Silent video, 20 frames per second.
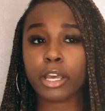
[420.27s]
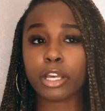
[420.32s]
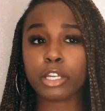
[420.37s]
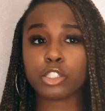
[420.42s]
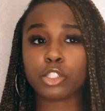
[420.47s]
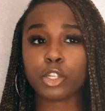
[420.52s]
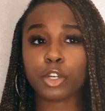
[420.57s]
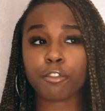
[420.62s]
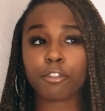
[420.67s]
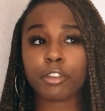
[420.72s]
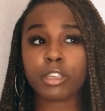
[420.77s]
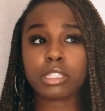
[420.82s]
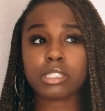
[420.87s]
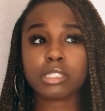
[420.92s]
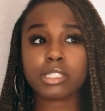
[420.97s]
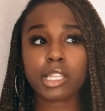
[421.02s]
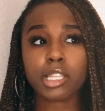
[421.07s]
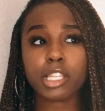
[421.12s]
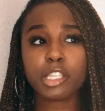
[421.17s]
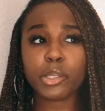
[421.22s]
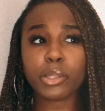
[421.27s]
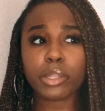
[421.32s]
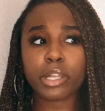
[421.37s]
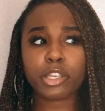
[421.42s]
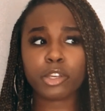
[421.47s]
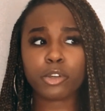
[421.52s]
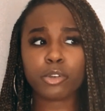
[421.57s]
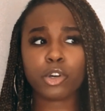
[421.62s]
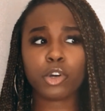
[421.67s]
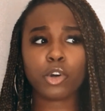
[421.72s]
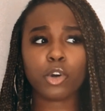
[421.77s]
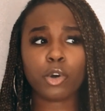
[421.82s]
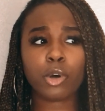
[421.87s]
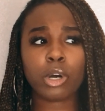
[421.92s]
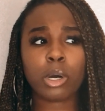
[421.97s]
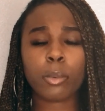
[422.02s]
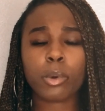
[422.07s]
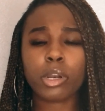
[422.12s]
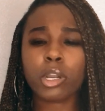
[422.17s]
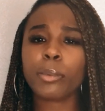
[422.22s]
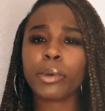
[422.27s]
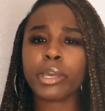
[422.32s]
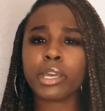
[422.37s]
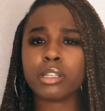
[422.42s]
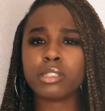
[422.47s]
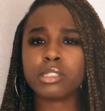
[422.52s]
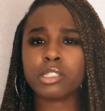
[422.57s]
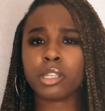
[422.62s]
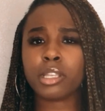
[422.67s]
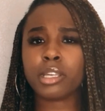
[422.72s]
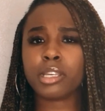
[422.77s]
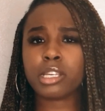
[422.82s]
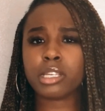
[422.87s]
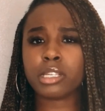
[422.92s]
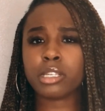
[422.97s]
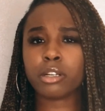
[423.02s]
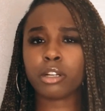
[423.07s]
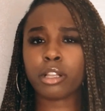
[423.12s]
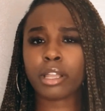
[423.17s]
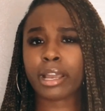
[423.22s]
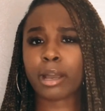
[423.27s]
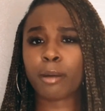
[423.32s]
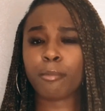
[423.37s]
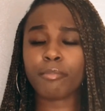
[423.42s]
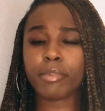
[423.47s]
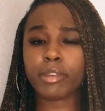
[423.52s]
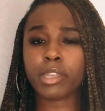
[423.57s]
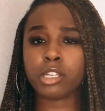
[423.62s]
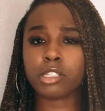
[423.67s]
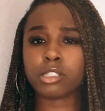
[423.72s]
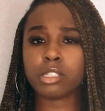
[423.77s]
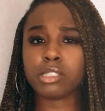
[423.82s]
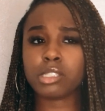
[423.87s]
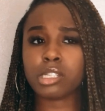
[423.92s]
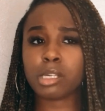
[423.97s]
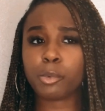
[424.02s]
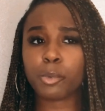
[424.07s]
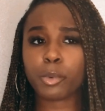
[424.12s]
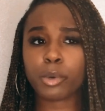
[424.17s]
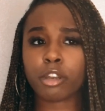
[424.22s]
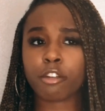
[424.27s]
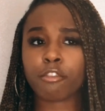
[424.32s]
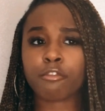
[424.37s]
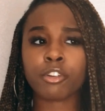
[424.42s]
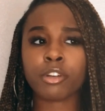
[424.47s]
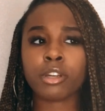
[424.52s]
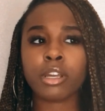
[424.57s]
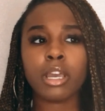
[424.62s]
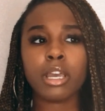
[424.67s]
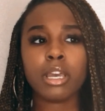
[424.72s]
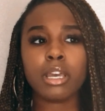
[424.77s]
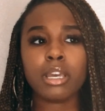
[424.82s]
So if he's telling you, like, you know, oh, I want to wait until I'm financially stable, whatever,